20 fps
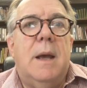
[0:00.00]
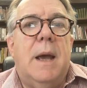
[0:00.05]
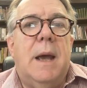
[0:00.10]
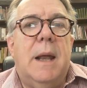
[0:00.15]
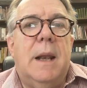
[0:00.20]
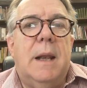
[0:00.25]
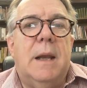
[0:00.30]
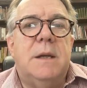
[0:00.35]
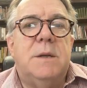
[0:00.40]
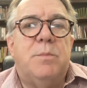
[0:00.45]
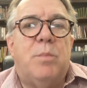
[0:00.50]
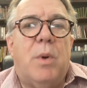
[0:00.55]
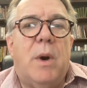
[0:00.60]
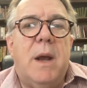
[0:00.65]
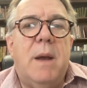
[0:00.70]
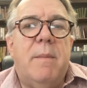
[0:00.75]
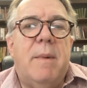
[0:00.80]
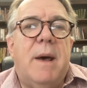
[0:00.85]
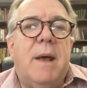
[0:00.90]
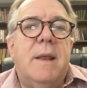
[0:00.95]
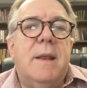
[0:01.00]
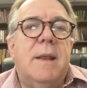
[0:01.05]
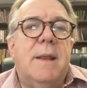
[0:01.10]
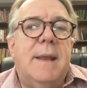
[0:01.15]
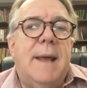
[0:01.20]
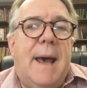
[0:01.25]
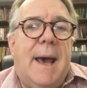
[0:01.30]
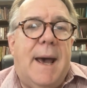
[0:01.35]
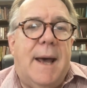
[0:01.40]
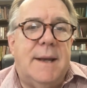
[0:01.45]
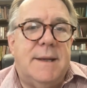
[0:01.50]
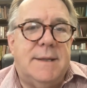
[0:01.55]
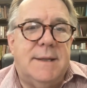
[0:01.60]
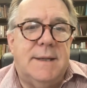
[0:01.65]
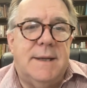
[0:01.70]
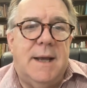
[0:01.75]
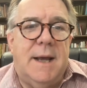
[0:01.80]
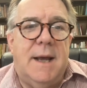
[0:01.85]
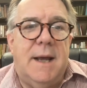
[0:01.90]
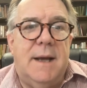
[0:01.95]
And let's pray about that
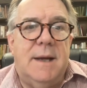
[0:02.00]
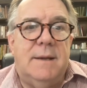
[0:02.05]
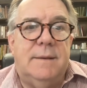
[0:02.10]
today.